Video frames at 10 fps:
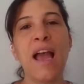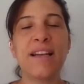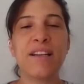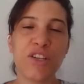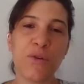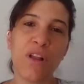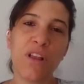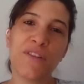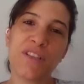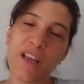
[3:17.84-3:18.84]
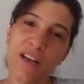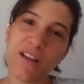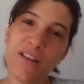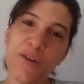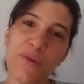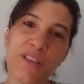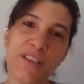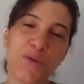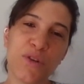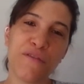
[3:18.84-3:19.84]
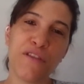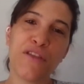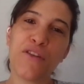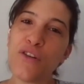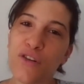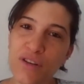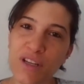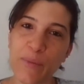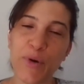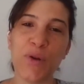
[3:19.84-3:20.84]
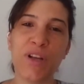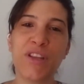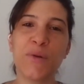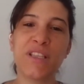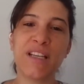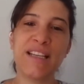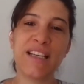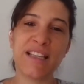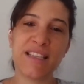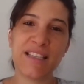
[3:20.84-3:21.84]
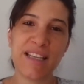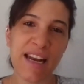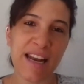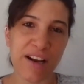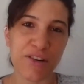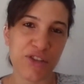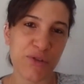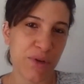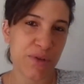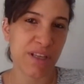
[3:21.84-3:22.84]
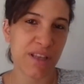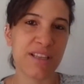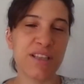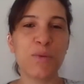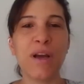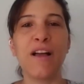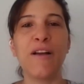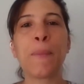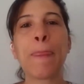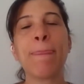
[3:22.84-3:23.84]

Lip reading: And so all of a sudden, there was this sort of third component. There was the idea that state actors were using this as well.